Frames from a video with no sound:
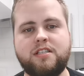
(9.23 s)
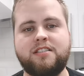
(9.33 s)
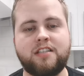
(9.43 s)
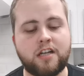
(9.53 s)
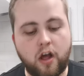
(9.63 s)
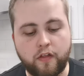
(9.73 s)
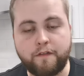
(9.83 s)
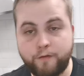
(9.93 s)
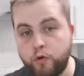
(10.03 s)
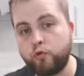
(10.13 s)
This is another
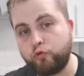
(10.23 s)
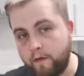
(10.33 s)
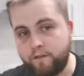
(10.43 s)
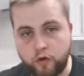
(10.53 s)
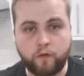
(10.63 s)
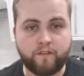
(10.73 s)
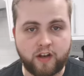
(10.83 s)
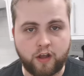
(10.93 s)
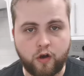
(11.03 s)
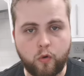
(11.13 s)
food review
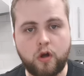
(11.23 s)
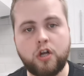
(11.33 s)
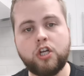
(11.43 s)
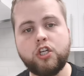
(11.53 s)
video.